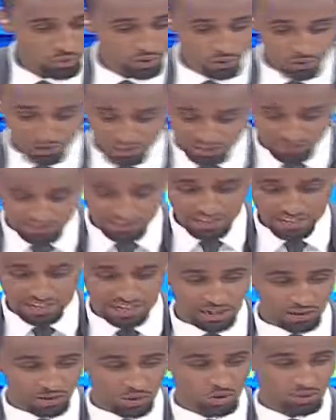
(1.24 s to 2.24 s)
Well, we shift gear
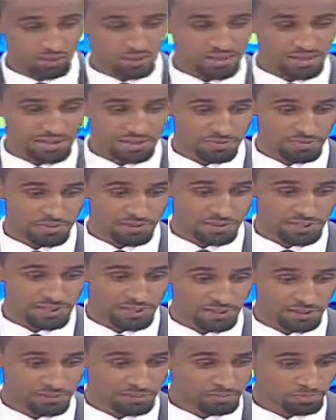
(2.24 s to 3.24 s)
now to matters
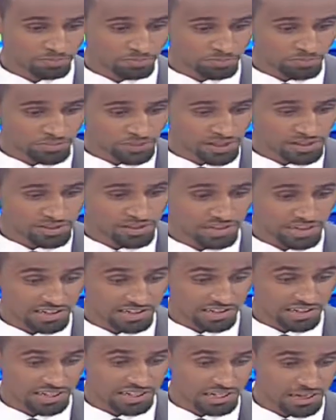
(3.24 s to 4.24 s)
pertaining. It's the
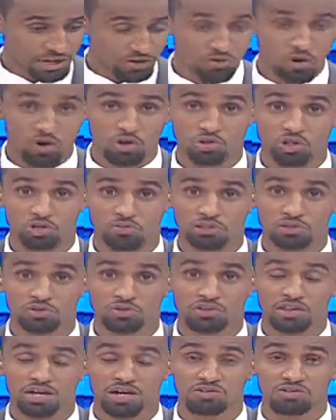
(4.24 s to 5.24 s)
2nd day of October
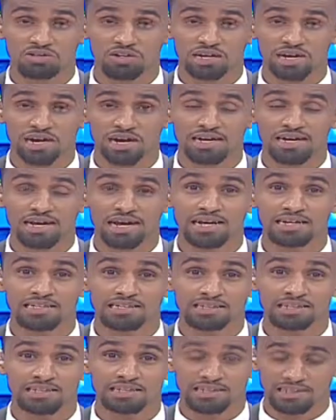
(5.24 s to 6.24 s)

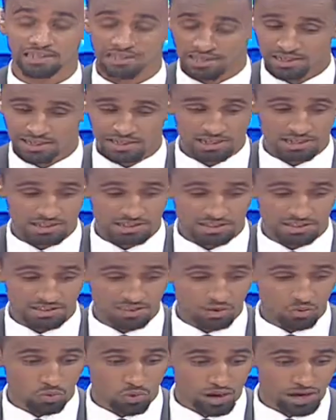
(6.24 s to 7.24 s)
2018. It's
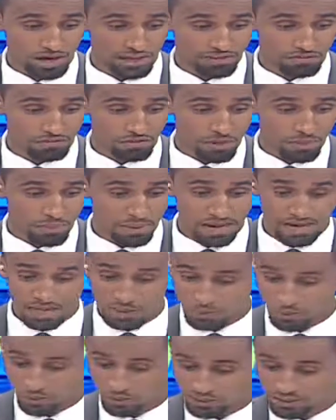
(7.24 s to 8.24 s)
the World Farm
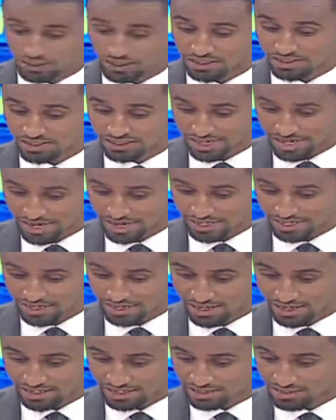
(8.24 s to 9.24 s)
Animal Day,
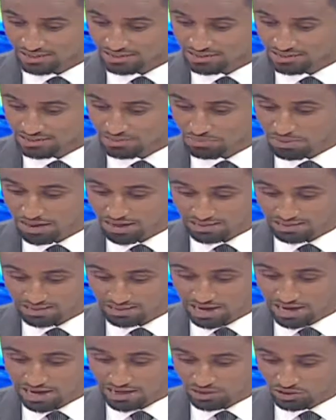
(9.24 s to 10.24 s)
and it's marked
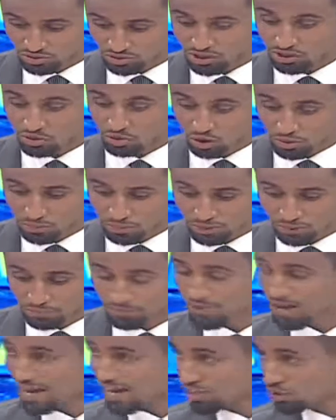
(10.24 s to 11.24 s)
annually.
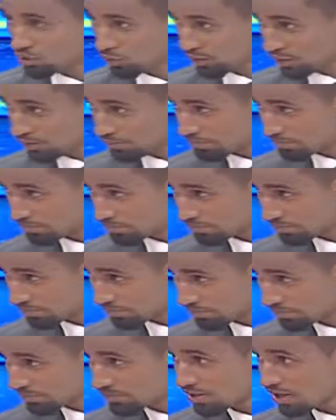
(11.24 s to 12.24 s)

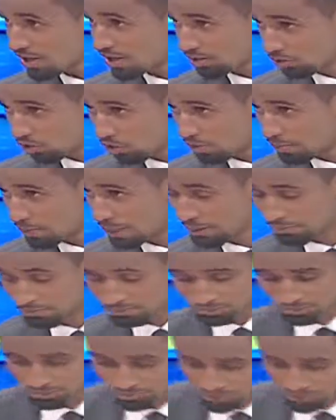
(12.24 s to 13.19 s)
Yeah. And globally. Yeah.